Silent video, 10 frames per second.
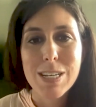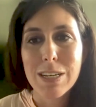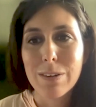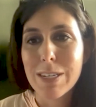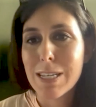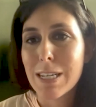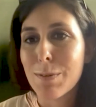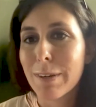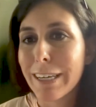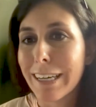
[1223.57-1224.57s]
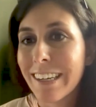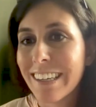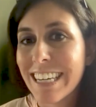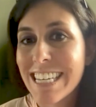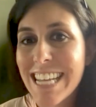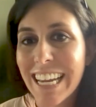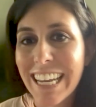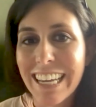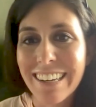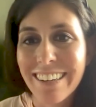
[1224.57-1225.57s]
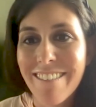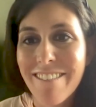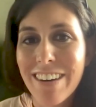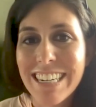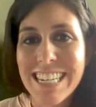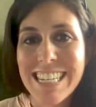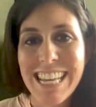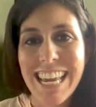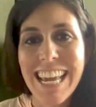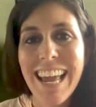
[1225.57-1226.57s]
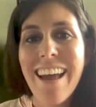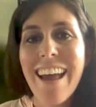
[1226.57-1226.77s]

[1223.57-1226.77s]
So it's really exciting and fun to see.